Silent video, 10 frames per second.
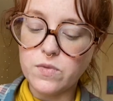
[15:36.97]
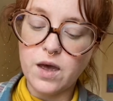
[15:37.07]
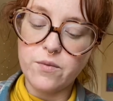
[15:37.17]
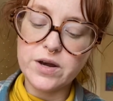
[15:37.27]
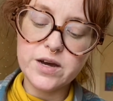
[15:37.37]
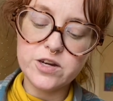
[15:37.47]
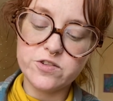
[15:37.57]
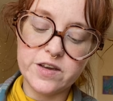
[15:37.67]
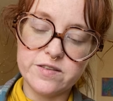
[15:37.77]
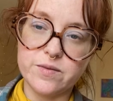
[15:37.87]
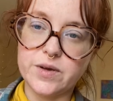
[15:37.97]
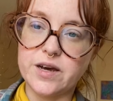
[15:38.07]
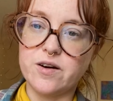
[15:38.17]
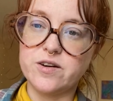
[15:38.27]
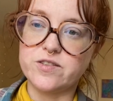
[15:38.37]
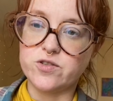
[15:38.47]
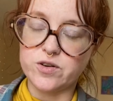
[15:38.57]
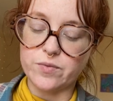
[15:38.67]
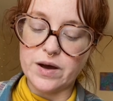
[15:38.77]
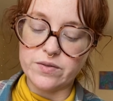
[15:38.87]
i want to kind of just get some like cards sort
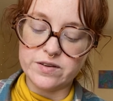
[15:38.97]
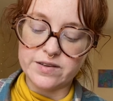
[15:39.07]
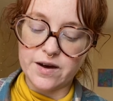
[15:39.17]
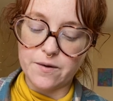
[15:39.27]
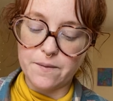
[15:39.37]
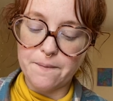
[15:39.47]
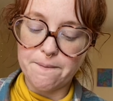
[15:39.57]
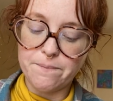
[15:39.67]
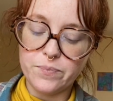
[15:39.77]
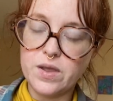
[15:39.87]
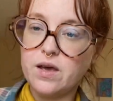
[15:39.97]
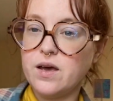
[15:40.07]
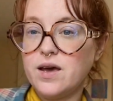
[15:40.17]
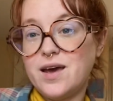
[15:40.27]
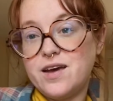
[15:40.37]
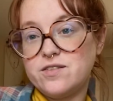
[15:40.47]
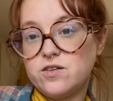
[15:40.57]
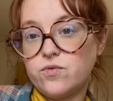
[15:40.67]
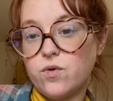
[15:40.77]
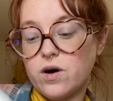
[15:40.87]
of round this out ace
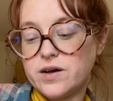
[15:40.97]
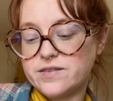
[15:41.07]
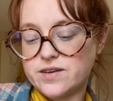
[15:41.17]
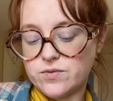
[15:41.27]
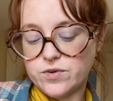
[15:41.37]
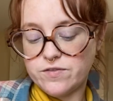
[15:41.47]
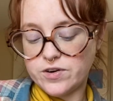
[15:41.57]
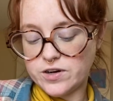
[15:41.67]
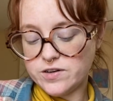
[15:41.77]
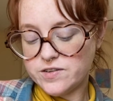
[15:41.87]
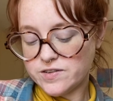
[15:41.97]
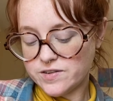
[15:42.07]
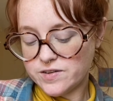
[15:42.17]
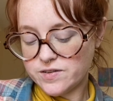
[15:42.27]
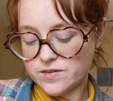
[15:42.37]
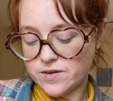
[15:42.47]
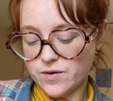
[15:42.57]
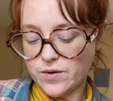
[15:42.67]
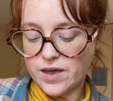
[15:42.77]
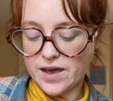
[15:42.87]
of wands in reverse
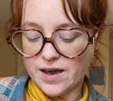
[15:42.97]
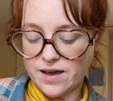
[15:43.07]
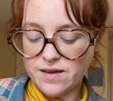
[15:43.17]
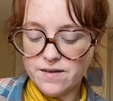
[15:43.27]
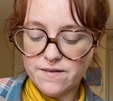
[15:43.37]
okay